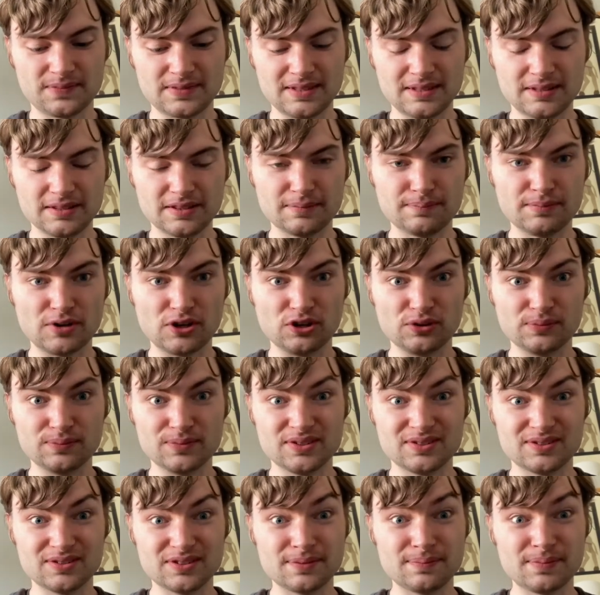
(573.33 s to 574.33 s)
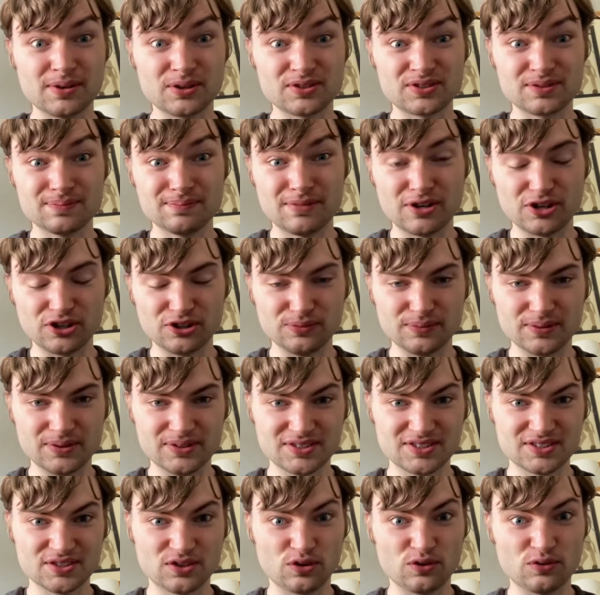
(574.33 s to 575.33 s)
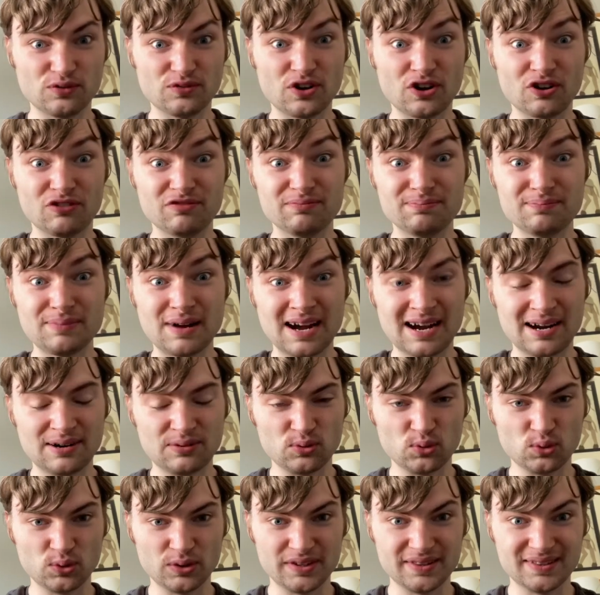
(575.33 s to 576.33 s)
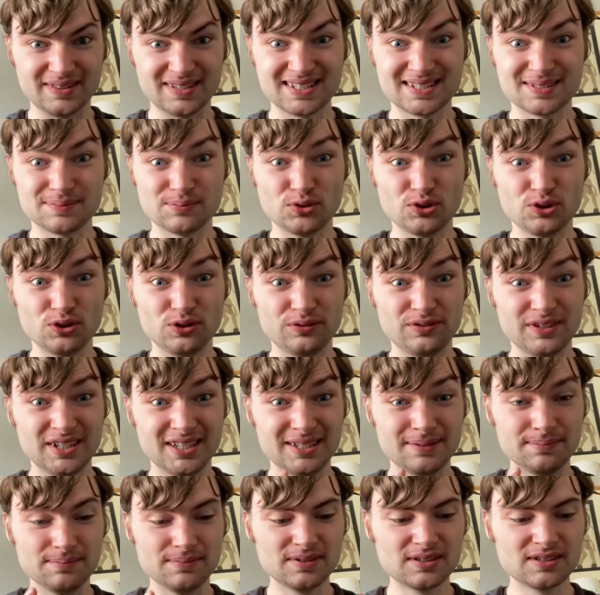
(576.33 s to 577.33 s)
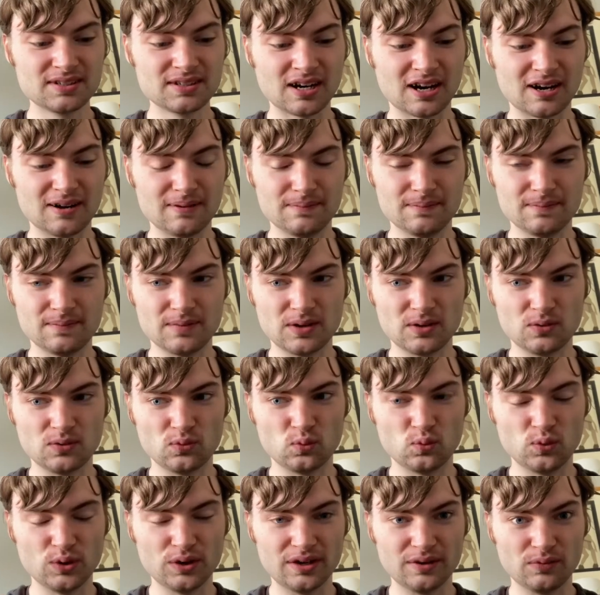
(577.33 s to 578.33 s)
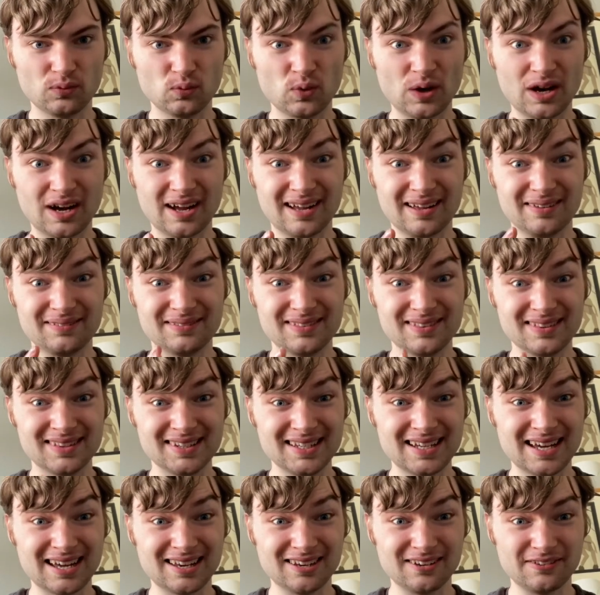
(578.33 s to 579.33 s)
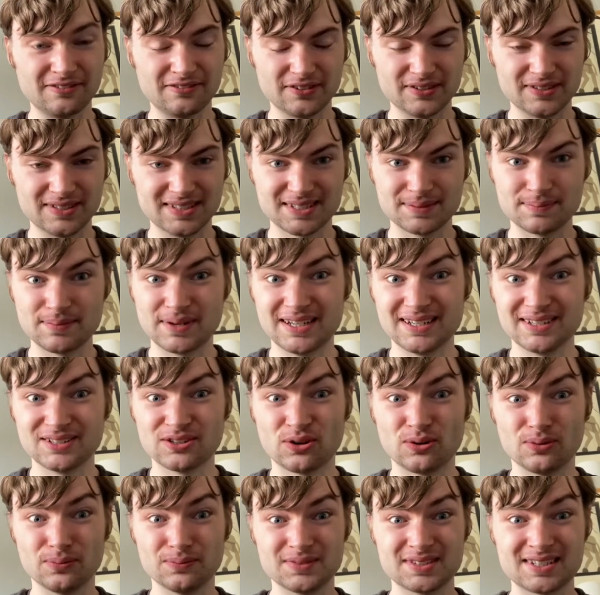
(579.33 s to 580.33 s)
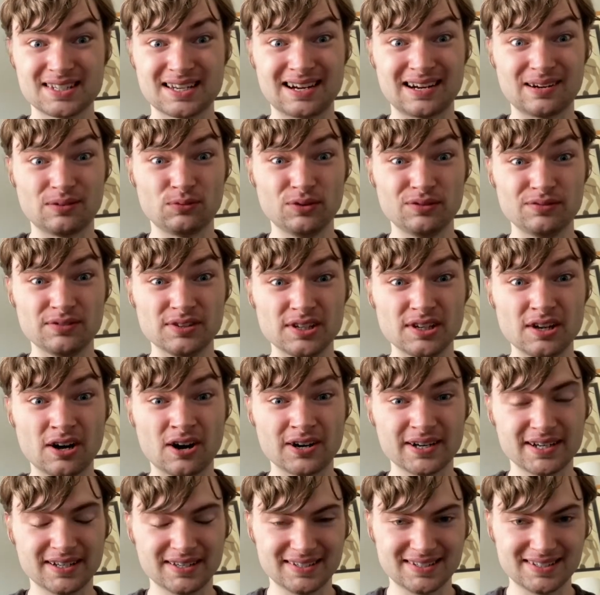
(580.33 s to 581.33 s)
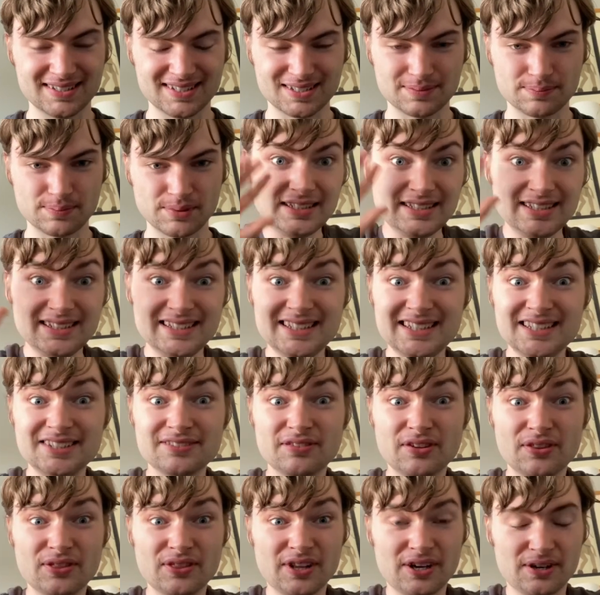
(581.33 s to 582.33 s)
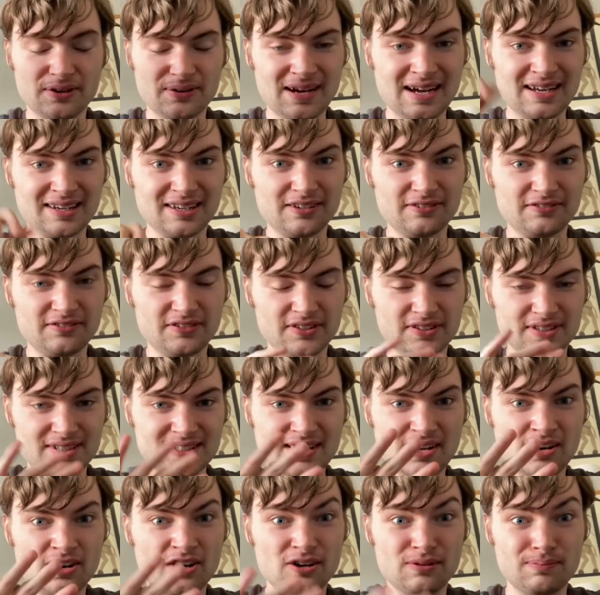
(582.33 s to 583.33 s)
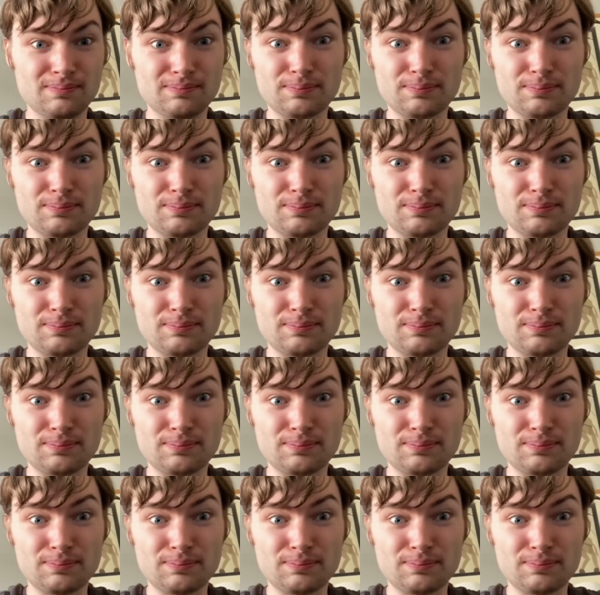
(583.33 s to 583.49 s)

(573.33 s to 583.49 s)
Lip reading: the most moments of peril in this movie come where the elephants make contact with lions. But even though elephants aren't